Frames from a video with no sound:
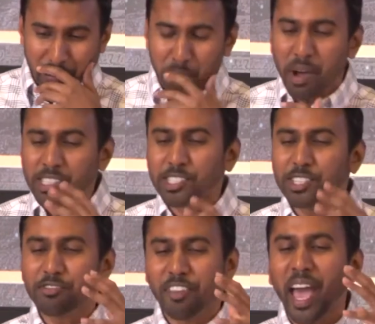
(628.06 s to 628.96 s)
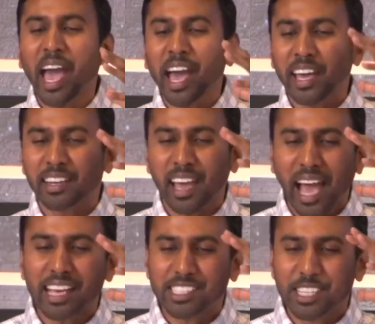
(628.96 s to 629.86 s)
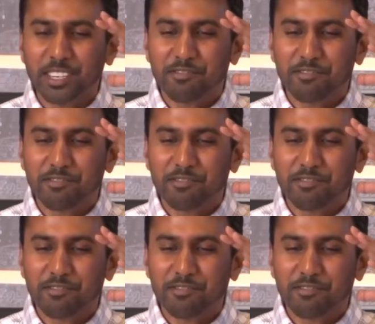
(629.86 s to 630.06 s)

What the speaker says: must have had, as he